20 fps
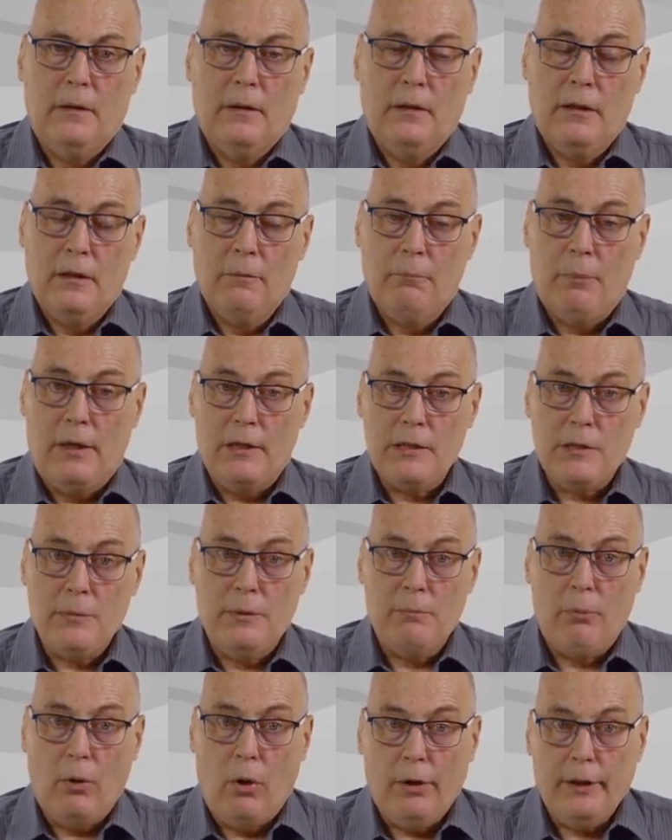The power
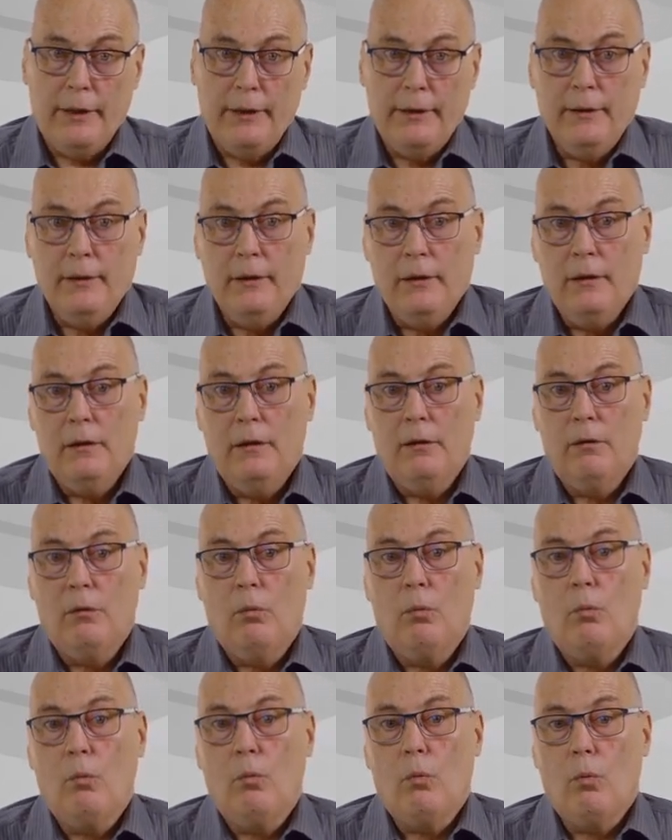swing blocking
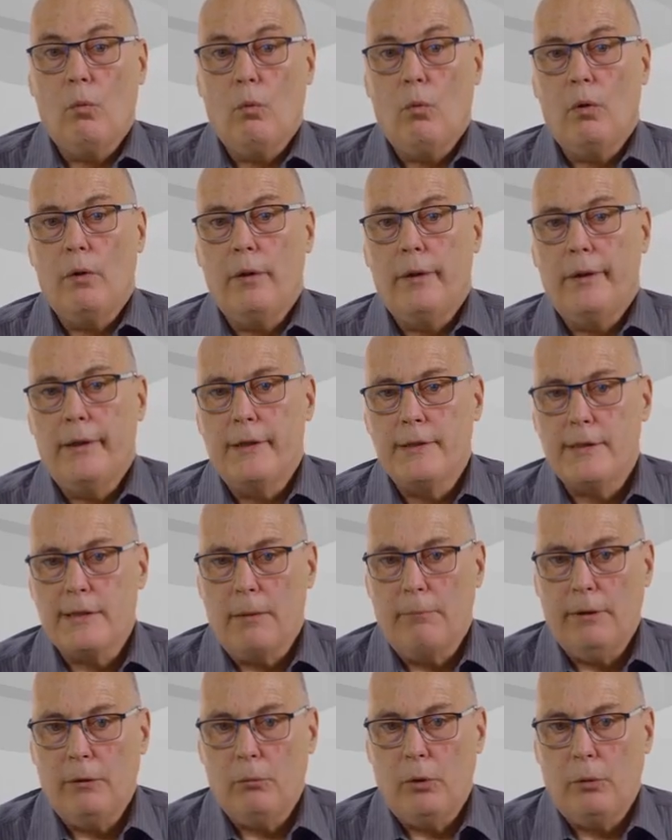is
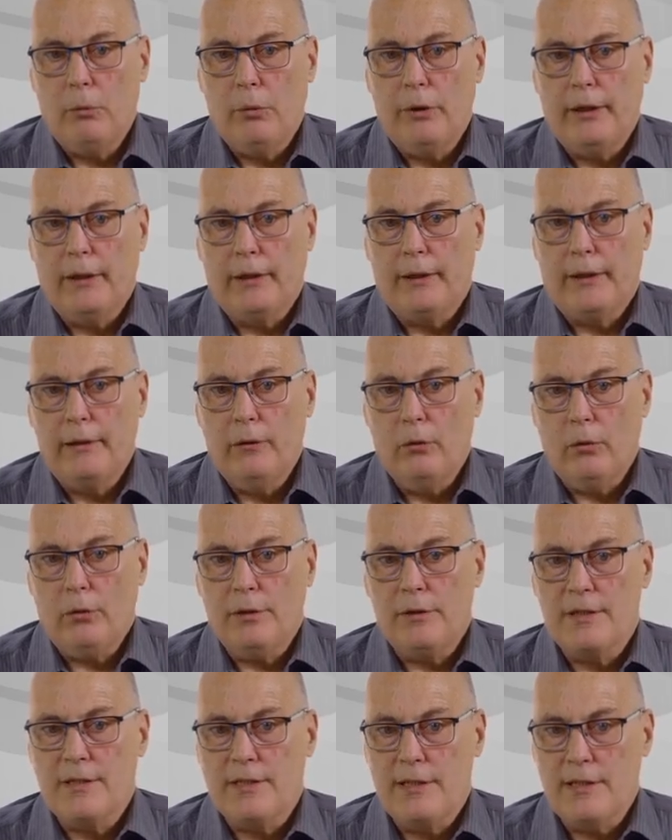something where we again look
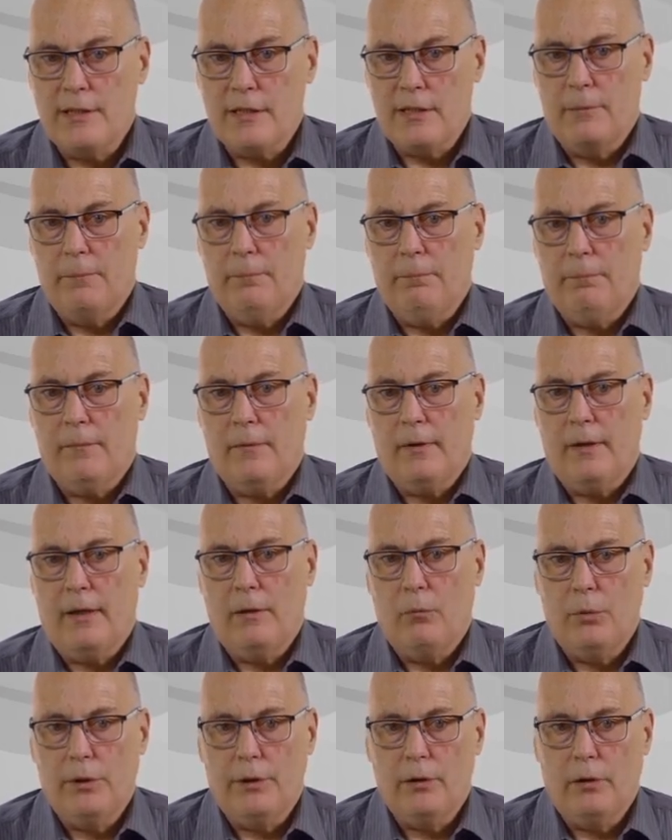at the system
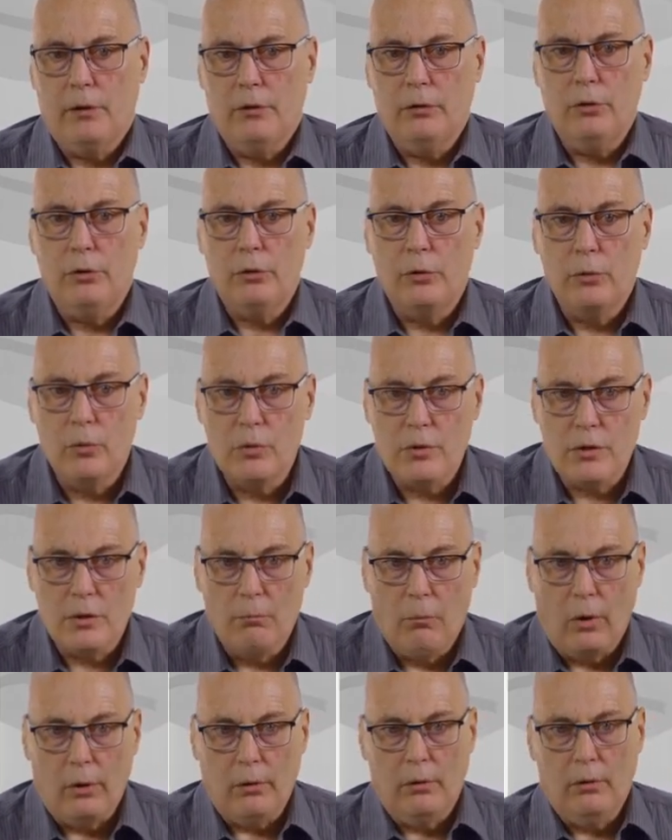and we're going to use a
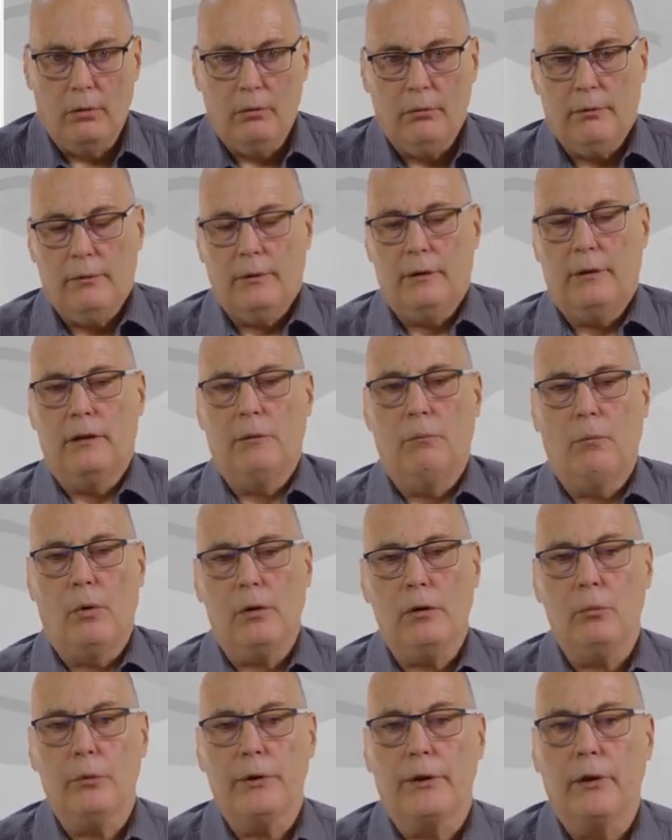model, and the
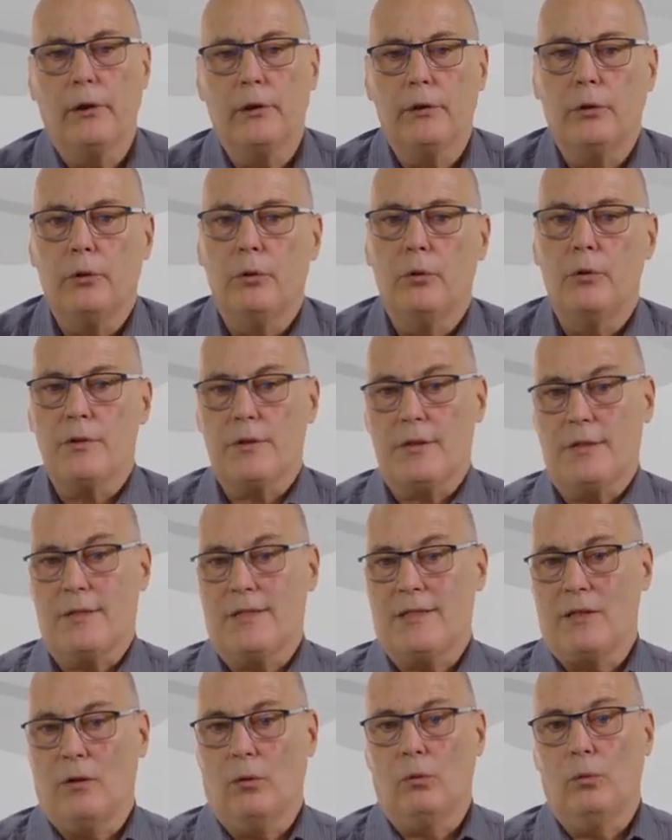model we're going to use is a
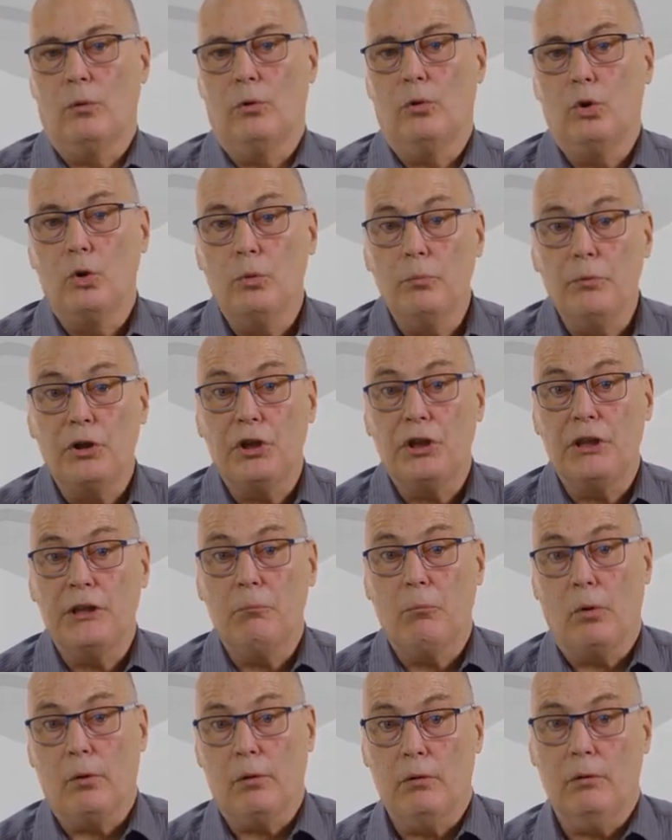so-called two-machine
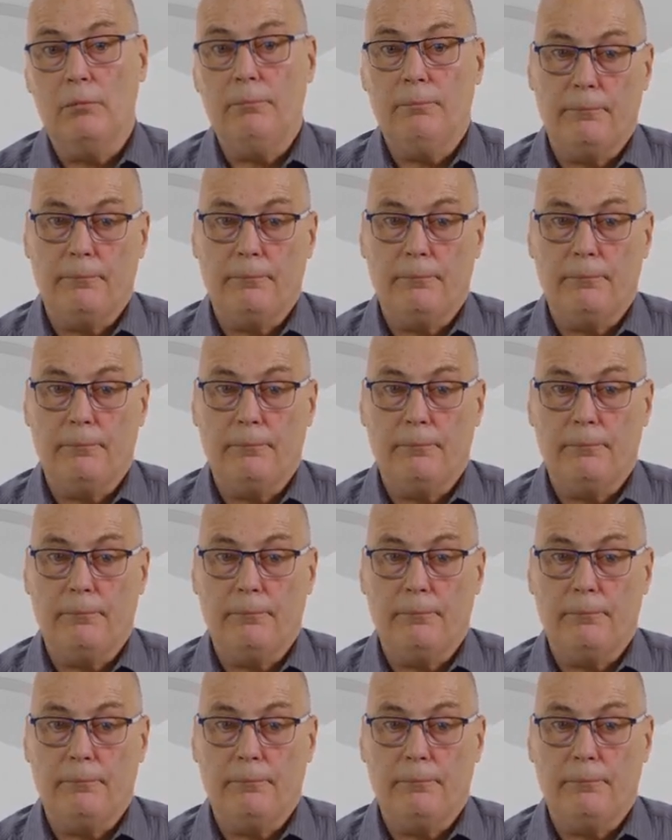model.